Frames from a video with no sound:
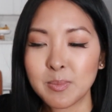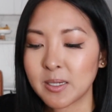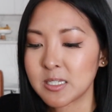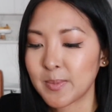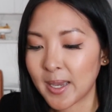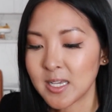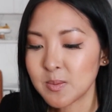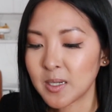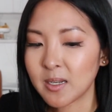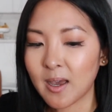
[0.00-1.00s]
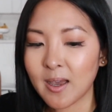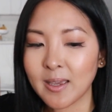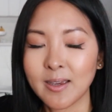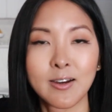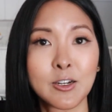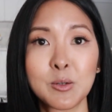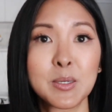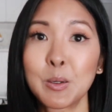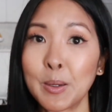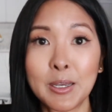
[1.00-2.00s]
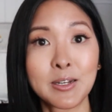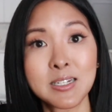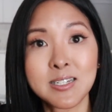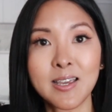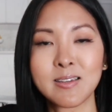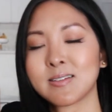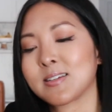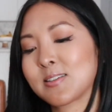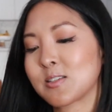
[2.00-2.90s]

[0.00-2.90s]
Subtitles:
because my husband and I are going to be going on a date.